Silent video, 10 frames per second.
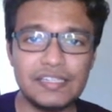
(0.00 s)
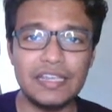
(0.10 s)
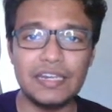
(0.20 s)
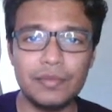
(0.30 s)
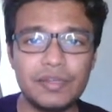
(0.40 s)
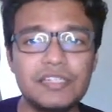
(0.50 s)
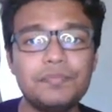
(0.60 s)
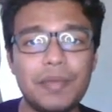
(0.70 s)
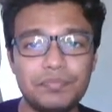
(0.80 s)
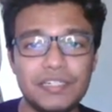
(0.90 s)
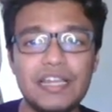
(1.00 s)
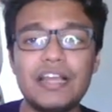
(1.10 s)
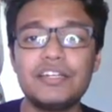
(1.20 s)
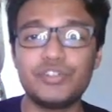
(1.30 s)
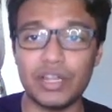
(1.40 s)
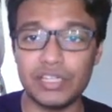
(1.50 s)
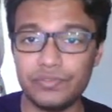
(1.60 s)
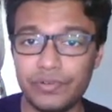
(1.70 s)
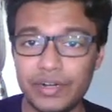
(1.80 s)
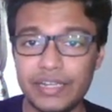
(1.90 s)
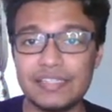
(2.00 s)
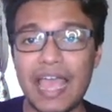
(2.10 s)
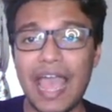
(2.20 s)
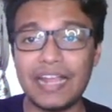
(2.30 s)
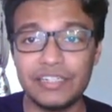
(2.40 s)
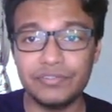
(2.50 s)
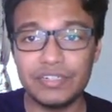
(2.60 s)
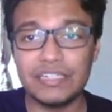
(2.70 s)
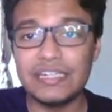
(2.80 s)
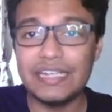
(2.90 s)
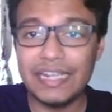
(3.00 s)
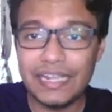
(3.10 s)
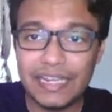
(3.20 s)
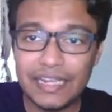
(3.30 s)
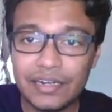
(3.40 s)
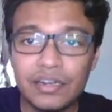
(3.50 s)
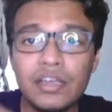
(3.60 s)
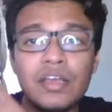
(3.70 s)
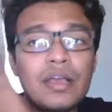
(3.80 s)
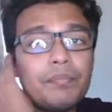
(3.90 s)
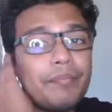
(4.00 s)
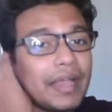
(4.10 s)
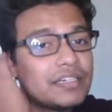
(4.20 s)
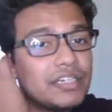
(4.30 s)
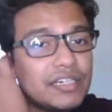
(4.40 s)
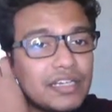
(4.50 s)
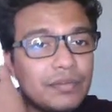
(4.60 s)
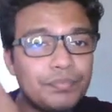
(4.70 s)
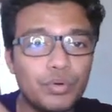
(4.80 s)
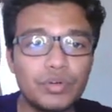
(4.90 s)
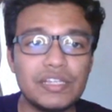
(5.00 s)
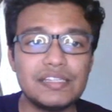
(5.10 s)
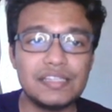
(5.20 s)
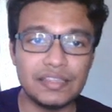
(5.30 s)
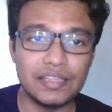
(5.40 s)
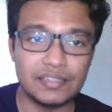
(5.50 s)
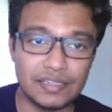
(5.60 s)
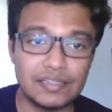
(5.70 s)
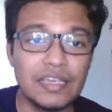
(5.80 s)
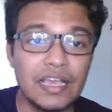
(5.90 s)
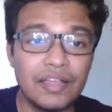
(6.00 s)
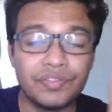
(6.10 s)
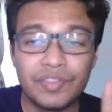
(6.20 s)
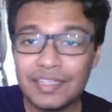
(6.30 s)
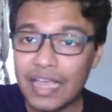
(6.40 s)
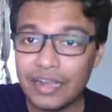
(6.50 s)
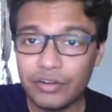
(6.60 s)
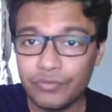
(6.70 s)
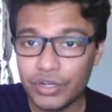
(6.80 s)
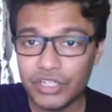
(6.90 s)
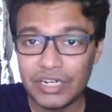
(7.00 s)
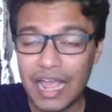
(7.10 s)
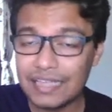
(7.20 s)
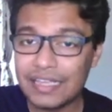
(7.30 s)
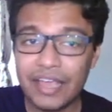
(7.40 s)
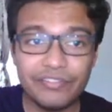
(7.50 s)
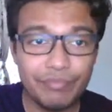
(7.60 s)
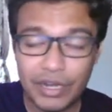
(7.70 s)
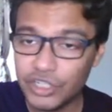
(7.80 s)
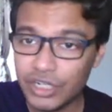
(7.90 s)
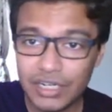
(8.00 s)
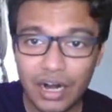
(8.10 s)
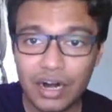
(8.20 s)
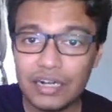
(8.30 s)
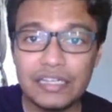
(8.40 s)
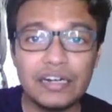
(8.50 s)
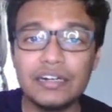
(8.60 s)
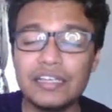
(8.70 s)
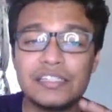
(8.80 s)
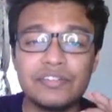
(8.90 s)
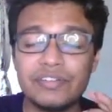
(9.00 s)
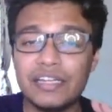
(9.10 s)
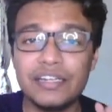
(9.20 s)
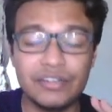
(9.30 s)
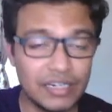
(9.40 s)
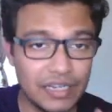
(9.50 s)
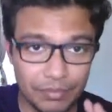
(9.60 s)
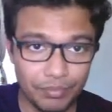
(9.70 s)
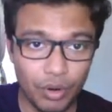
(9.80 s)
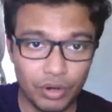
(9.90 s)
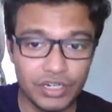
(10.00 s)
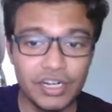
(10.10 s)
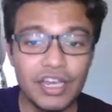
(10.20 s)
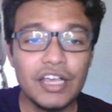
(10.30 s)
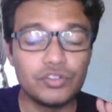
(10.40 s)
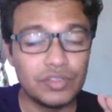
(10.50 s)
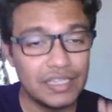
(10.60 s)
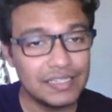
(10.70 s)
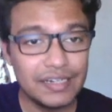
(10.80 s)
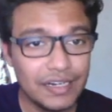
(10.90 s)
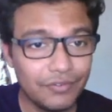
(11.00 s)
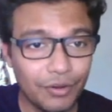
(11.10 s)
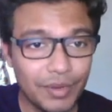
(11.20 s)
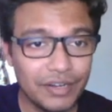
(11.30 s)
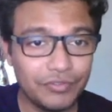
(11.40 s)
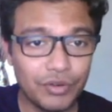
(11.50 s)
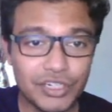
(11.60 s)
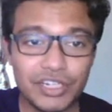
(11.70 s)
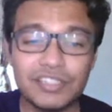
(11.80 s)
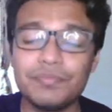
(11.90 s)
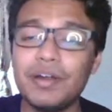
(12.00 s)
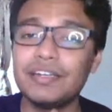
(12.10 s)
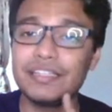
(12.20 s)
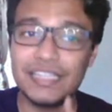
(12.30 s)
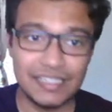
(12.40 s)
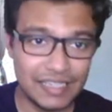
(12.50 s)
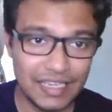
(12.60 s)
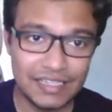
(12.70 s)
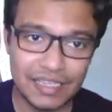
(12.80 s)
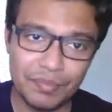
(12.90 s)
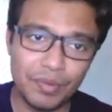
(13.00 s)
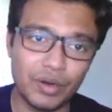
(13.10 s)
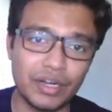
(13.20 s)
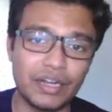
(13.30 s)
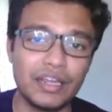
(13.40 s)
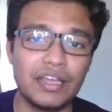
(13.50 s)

inhibit peptidyl transferase activity in bacterial protein synthesis? This kind of question, as I have mentioned earlier, is really important. So these are informative questions, but this is important,